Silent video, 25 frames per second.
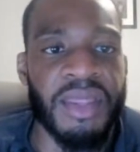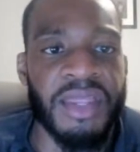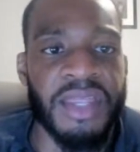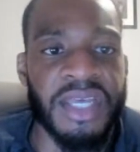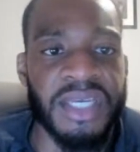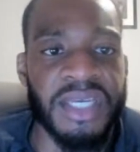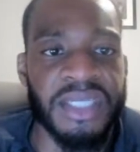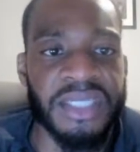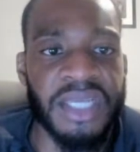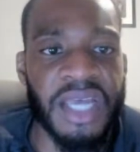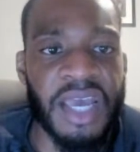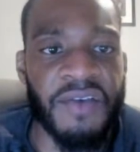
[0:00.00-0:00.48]

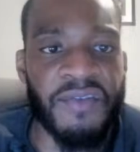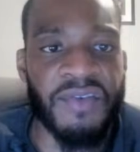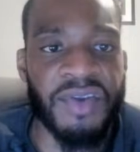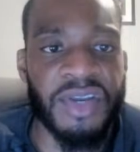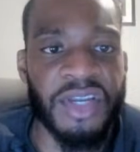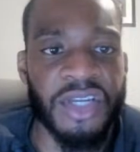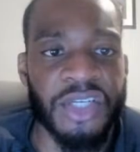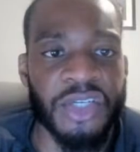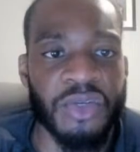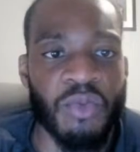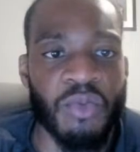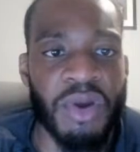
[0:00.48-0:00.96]
This here
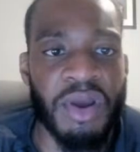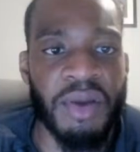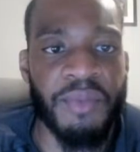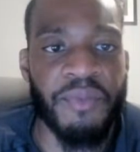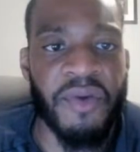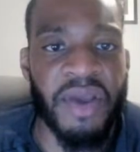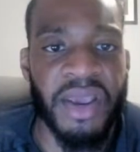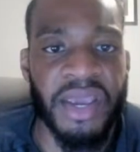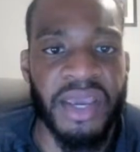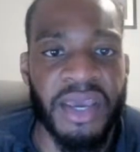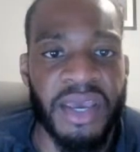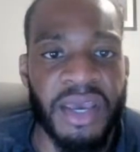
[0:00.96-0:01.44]
in a square
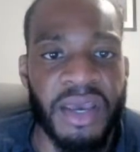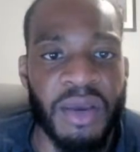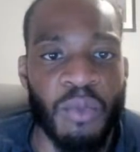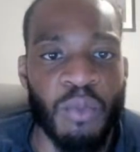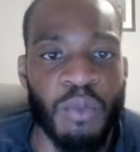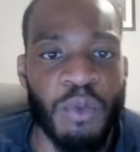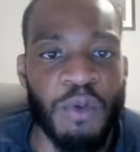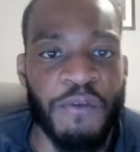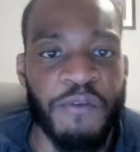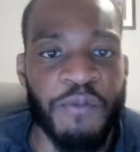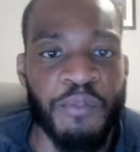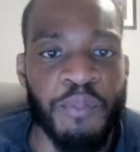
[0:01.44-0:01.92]
bracket.
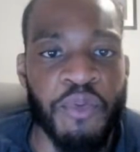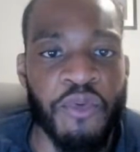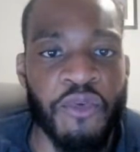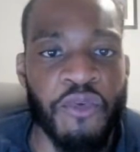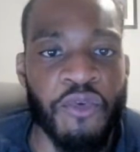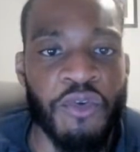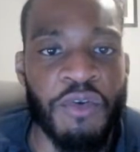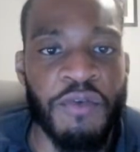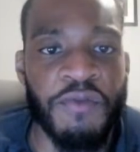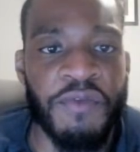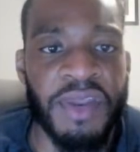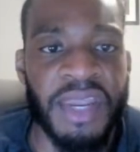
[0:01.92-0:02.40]
We've
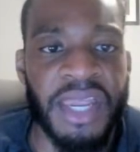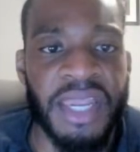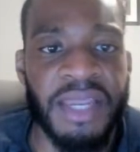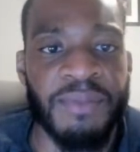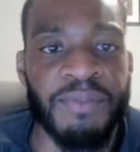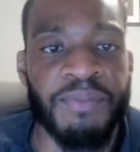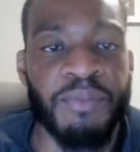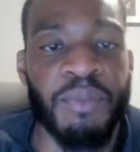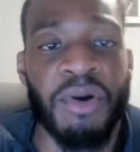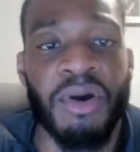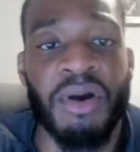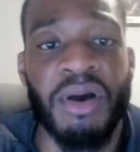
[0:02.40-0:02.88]
proven
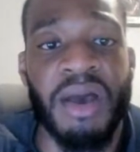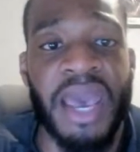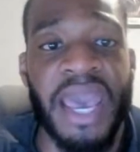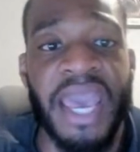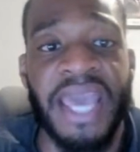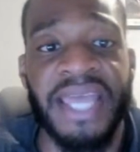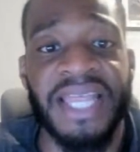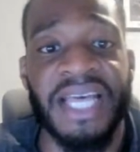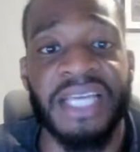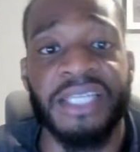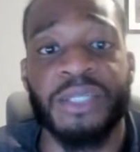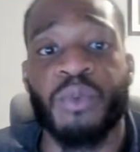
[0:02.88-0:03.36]
in part
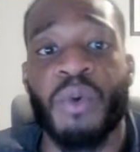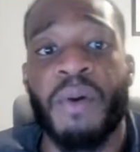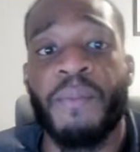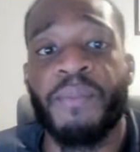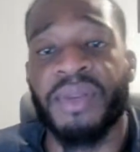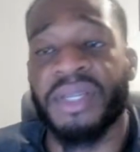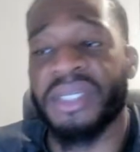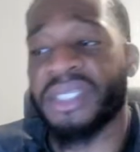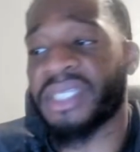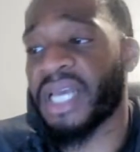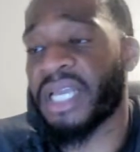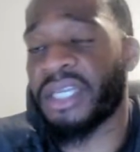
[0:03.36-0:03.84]
A, that's
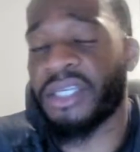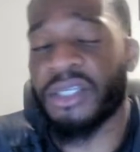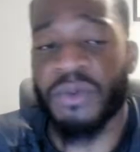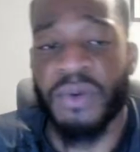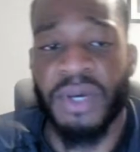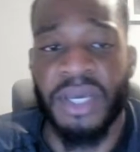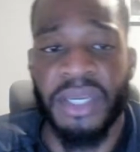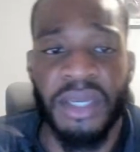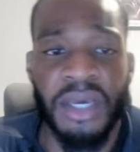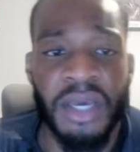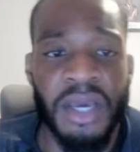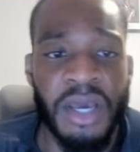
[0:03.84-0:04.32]
1 plus tan
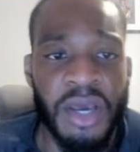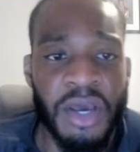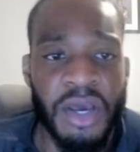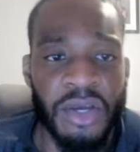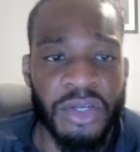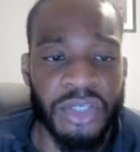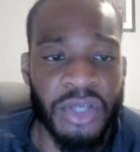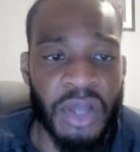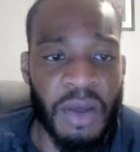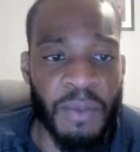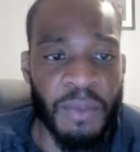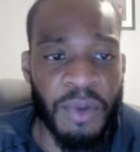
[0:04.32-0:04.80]
squared.
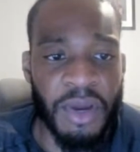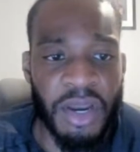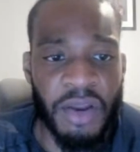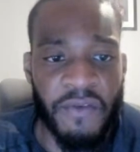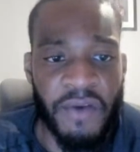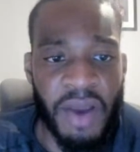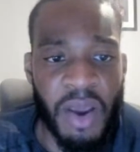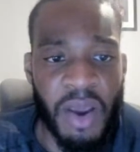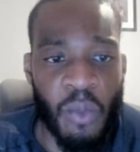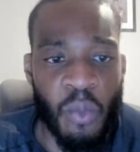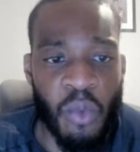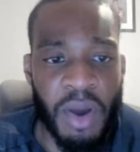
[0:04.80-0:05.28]
So I'm going
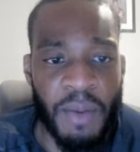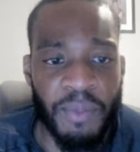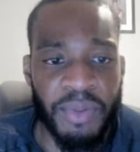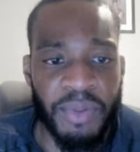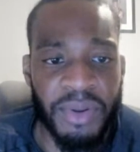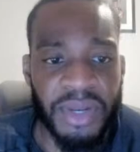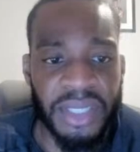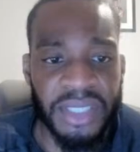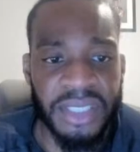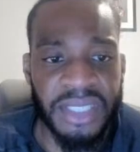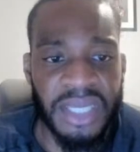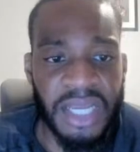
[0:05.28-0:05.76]
to write 1
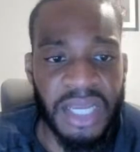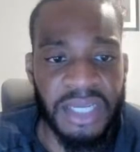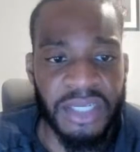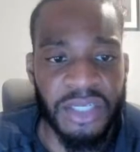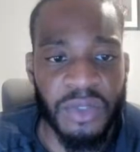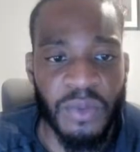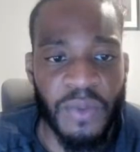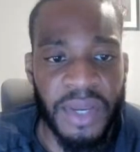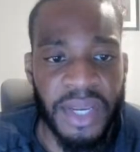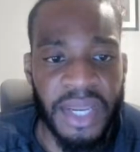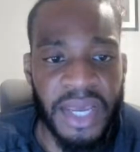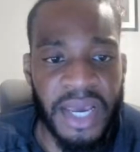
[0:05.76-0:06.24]
plus tan
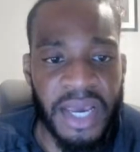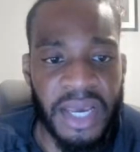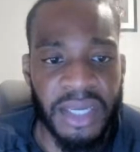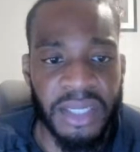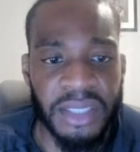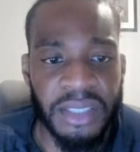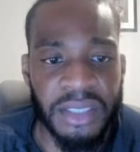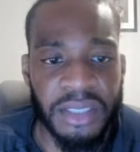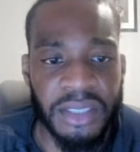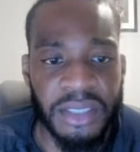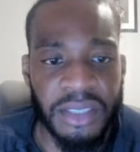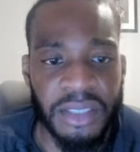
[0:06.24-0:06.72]
squared
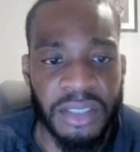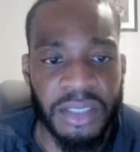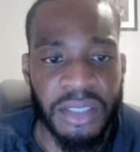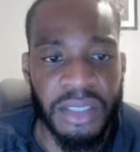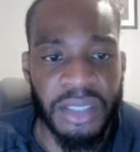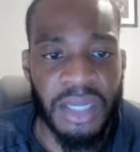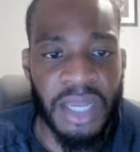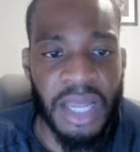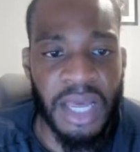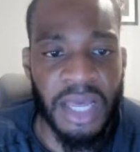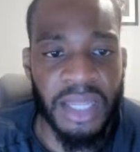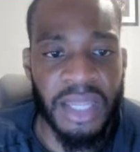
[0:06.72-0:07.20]
x,
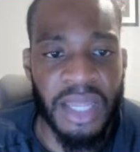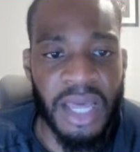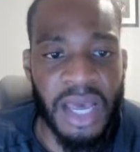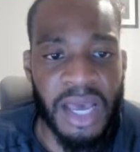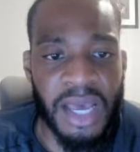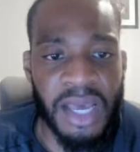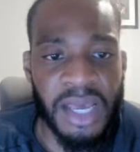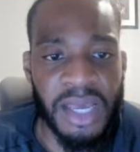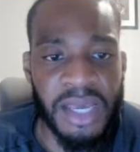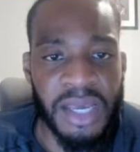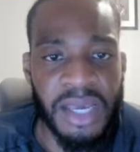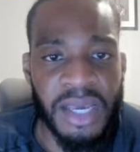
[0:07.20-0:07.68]
like
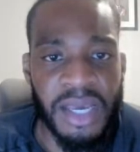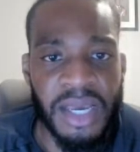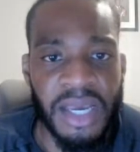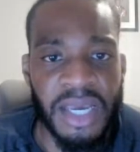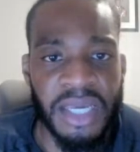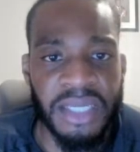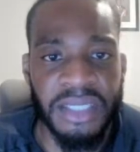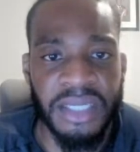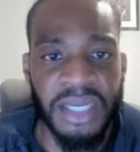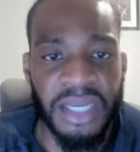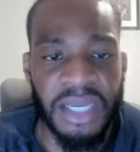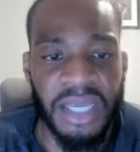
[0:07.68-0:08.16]
that,
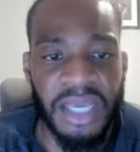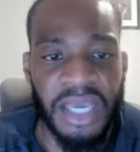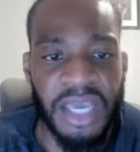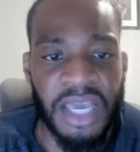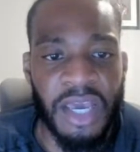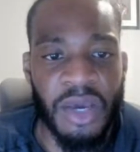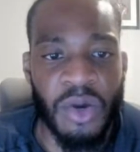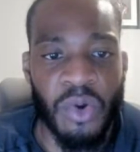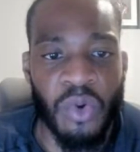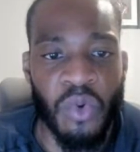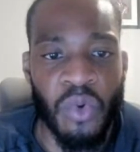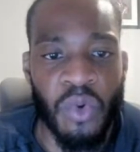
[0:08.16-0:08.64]
is going to
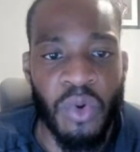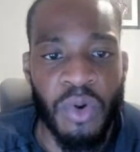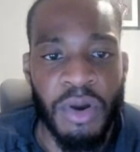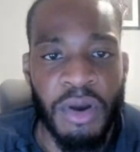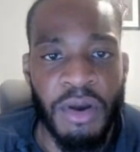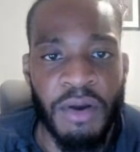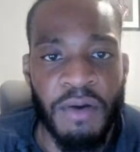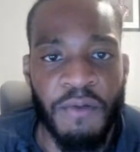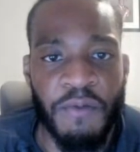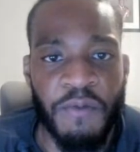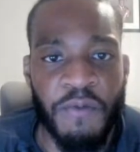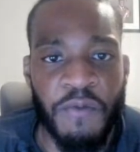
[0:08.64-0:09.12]
equal
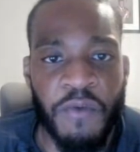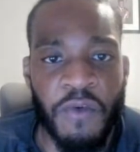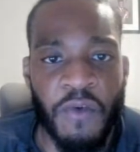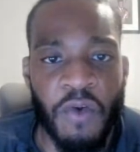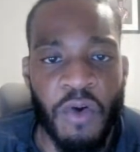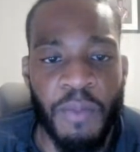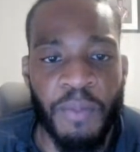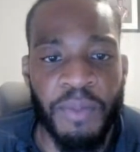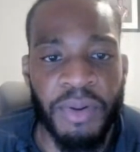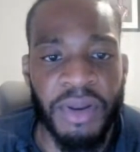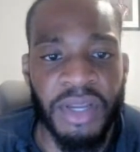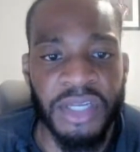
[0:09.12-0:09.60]

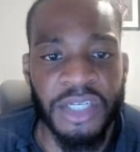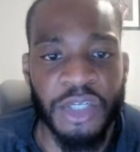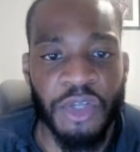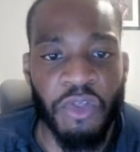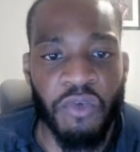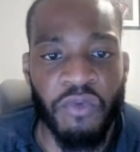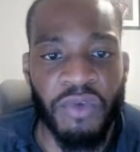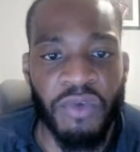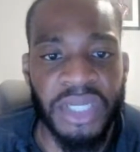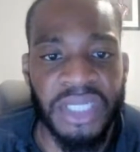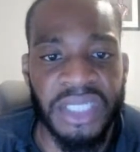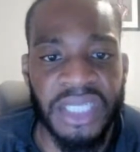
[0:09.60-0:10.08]
4 plus
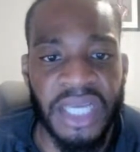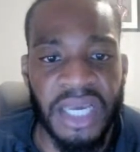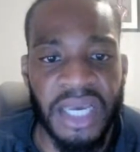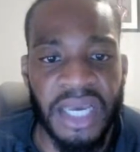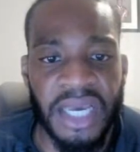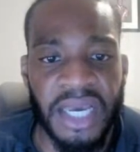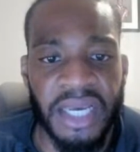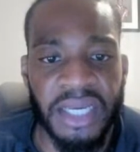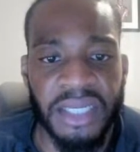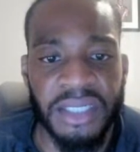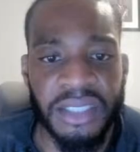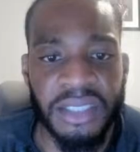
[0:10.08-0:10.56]
3
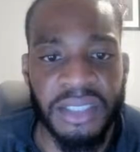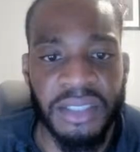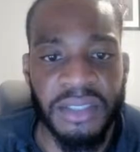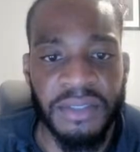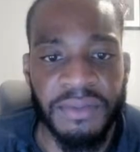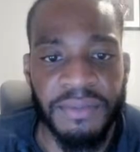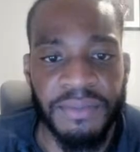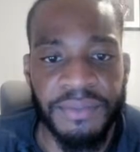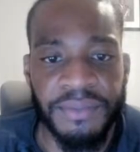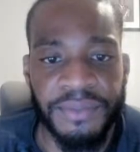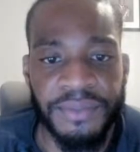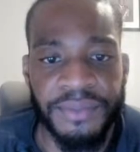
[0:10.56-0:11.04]
sec
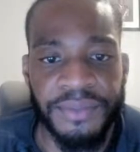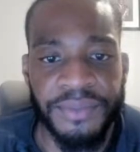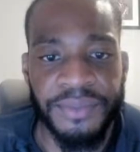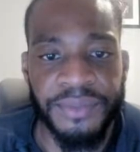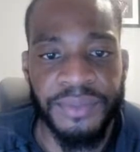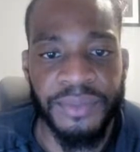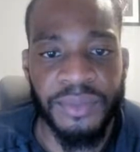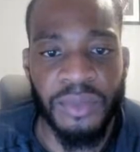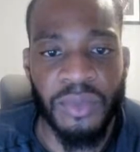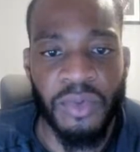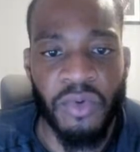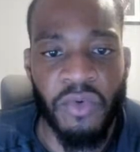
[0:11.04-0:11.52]
x.
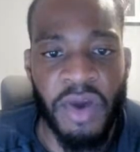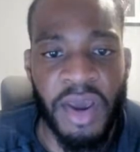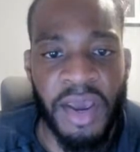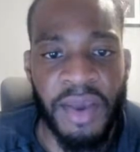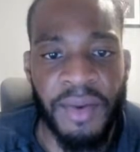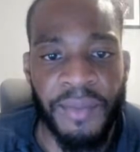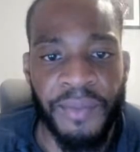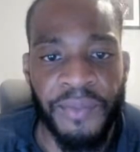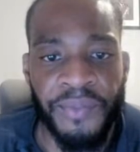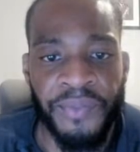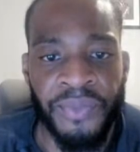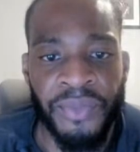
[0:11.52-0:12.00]

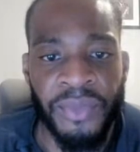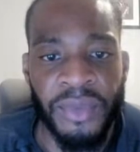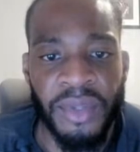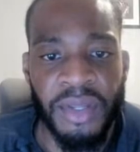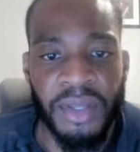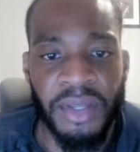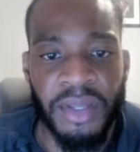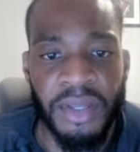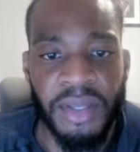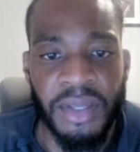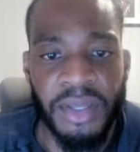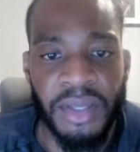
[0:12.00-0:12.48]
Right?
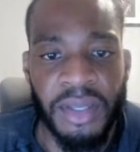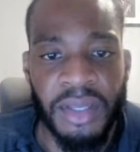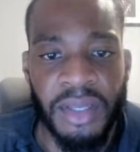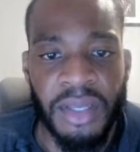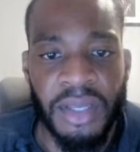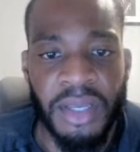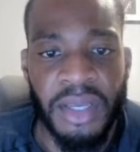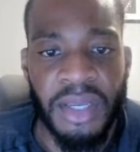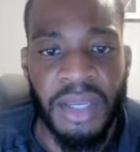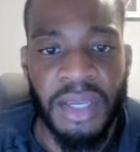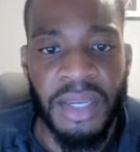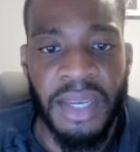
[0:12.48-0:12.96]

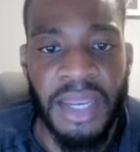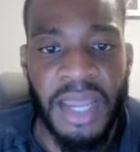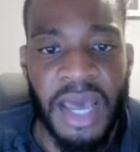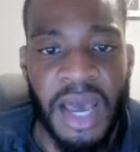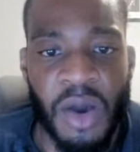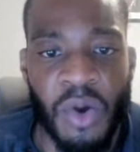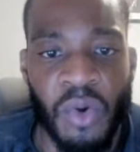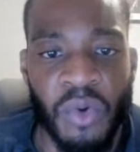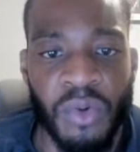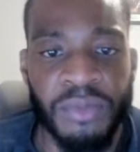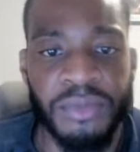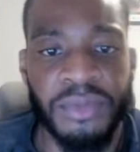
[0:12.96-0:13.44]

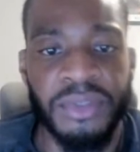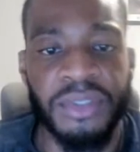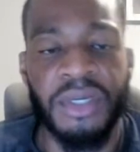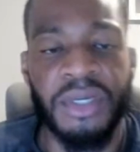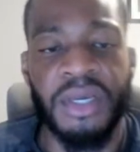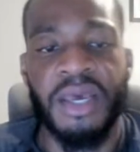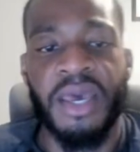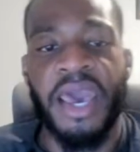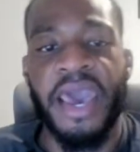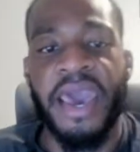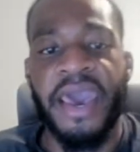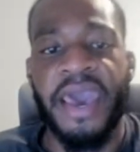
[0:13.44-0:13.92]
Now,
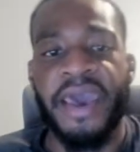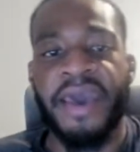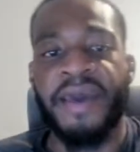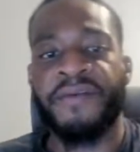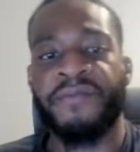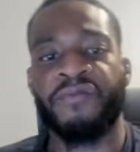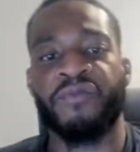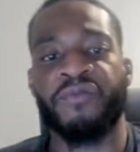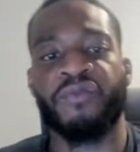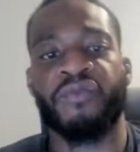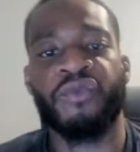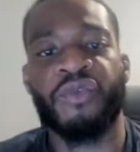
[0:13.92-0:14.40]

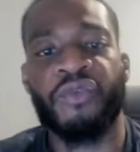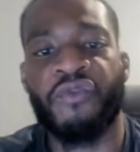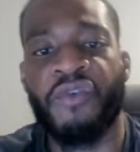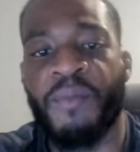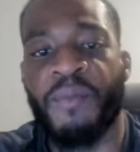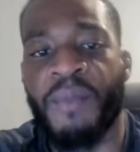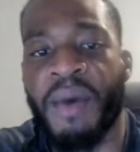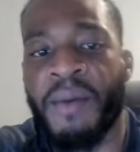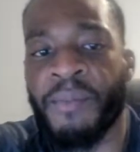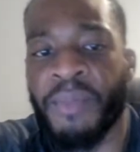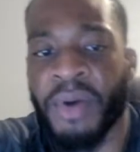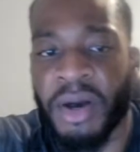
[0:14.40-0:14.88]
here,
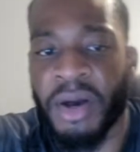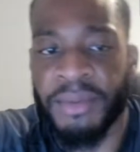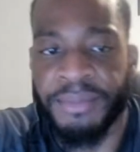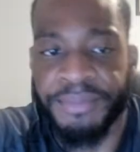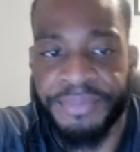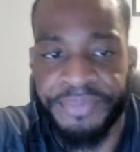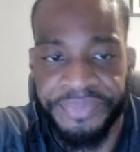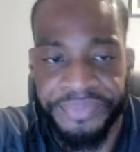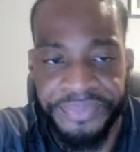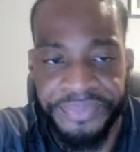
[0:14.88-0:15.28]
remember,